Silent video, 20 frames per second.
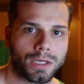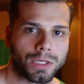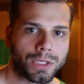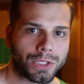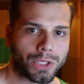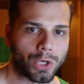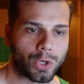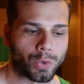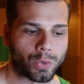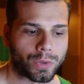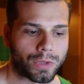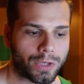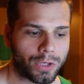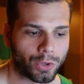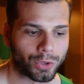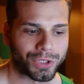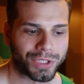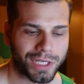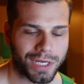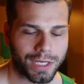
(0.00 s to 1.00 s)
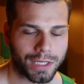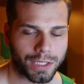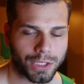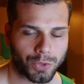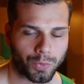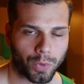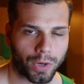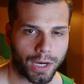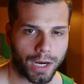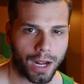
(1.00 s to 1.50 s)
So you'll see in
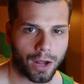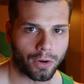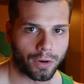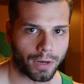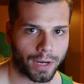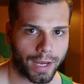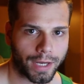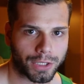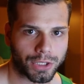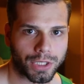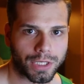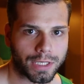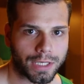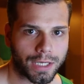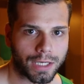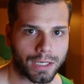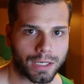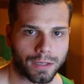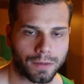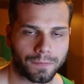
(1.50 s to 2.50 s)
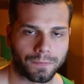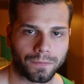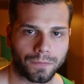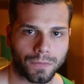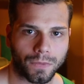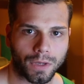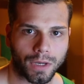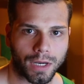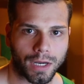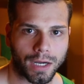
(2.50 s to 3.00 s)
this workout I actually did
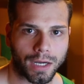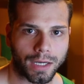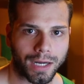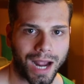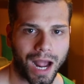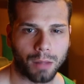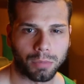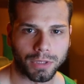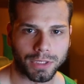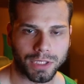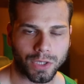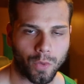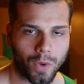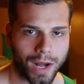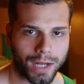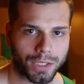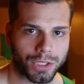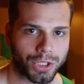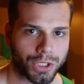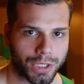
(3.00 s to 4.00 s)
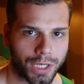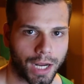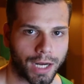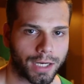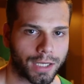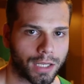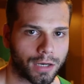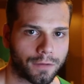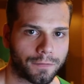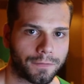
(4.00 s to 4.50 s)
uh, goblet squats, just kind
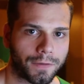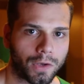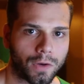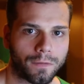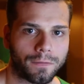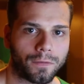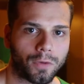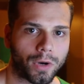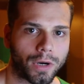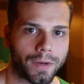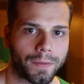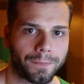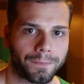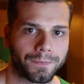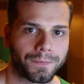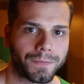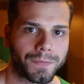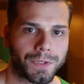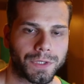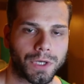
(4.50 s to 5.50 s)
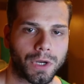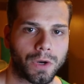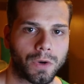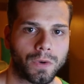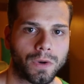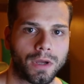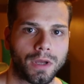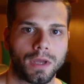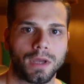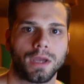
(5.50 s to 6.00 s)
of get a feel for it.
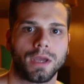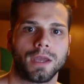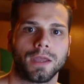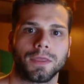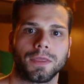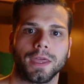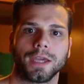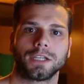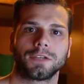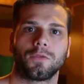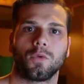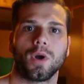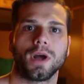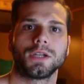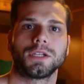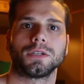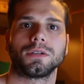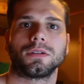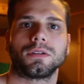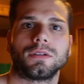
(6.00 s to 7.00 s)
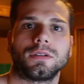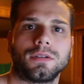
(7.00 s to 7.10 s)
So thanks for watching.